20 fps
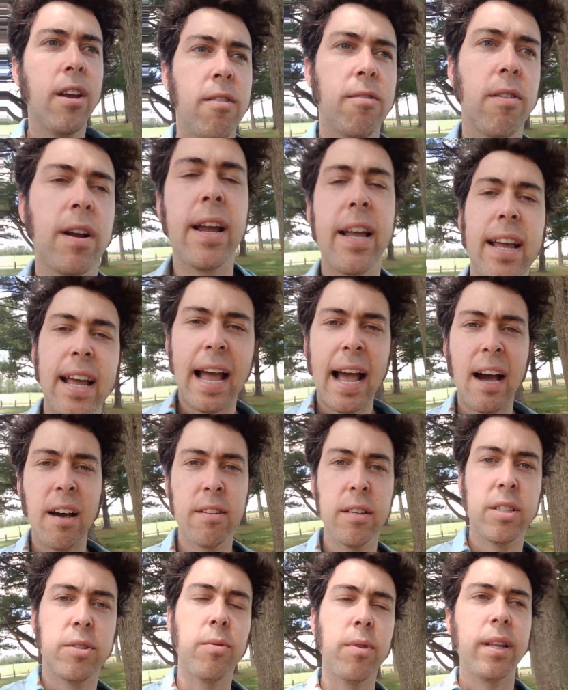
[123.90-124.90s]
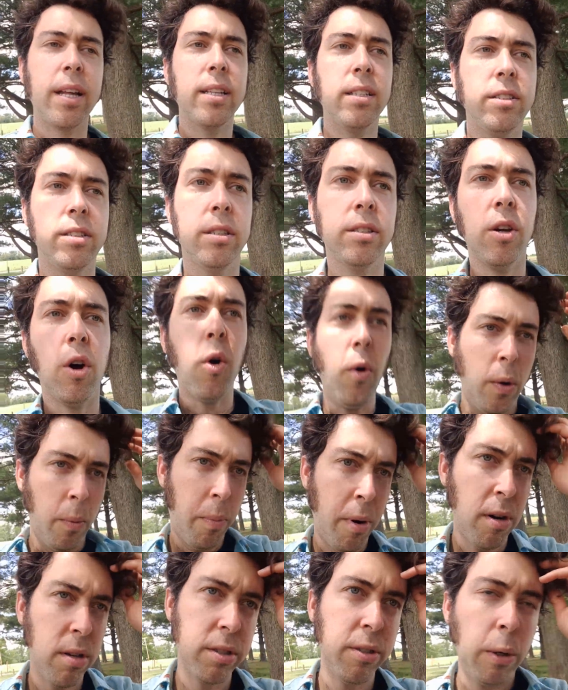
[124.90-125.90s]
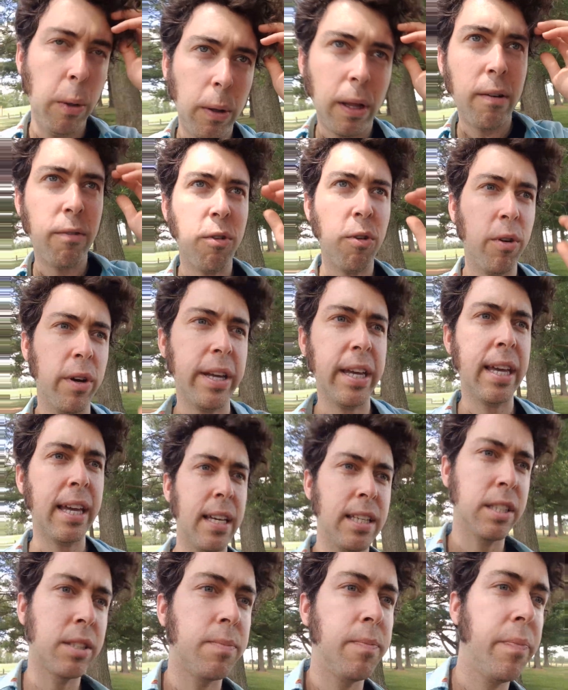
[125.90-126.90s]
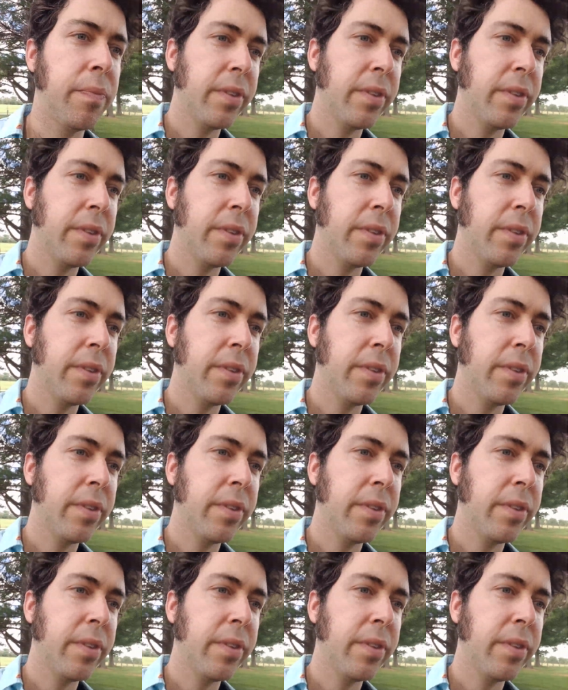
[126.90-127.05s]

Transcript: right? How this relates on a personal level is